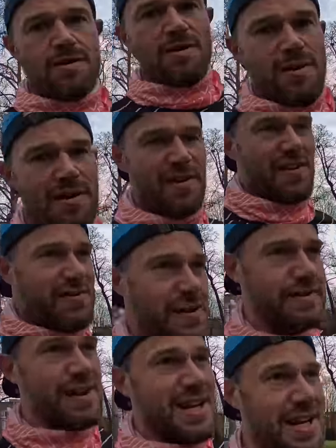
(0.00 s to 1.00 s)
Woo, first rep
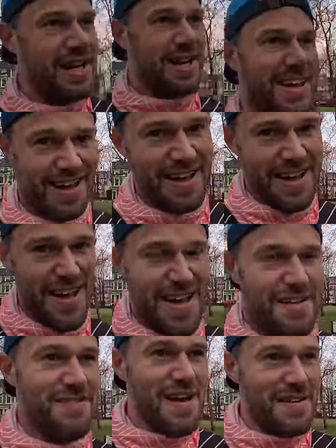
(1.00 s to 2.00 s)
done.
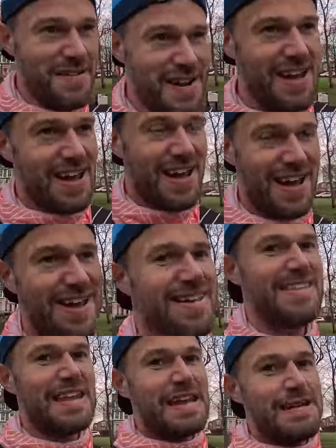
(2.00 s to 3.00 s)
Very
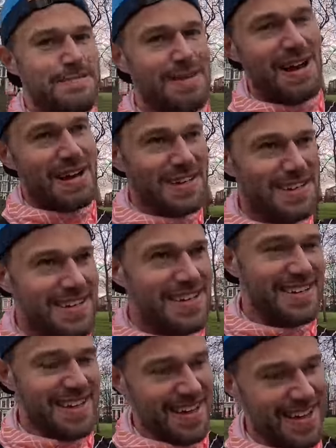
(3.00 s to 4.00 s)

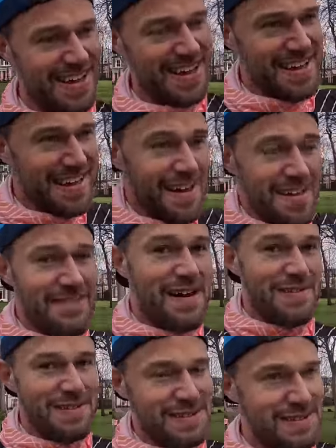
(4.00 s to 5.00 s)
planted,
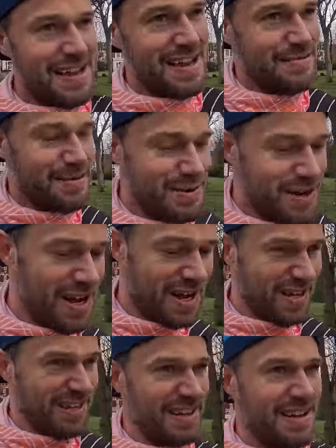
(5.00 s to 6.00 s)
very stable
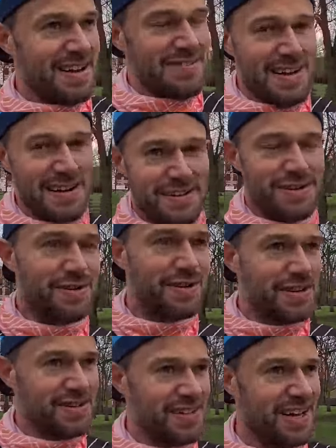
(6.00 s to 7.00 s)
around the
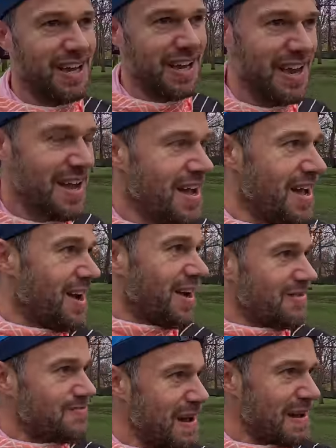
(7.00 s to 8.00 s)
corners.
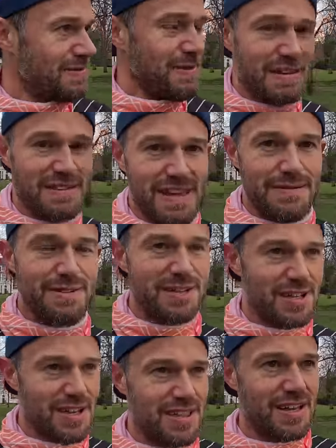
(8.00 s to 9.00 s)
About the most stable
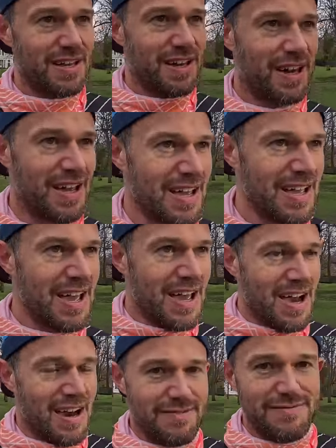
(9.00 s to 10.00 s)
shoe I think
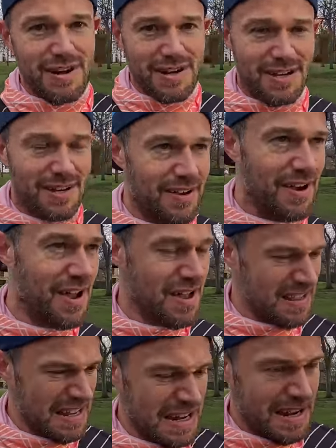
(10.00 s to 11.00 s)
I've run in
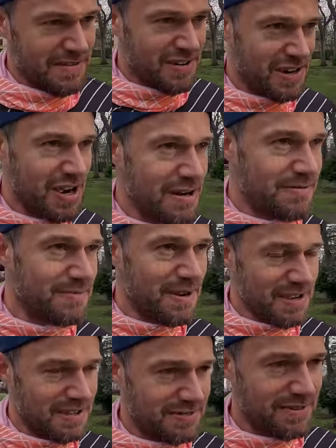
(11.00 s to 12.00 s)
for a carbon
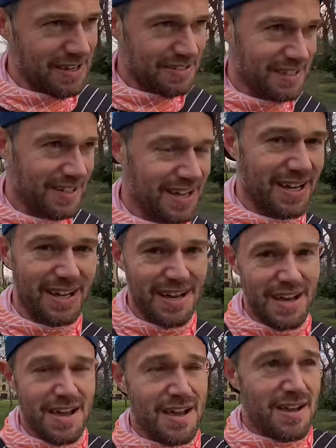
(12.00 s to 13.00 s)
plated racer.
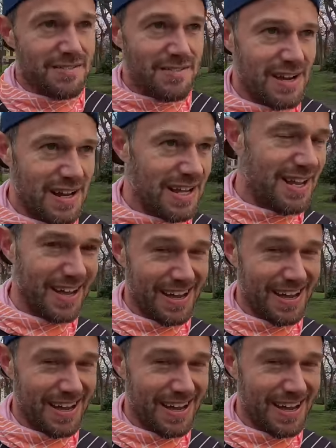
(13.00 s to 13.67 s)
Really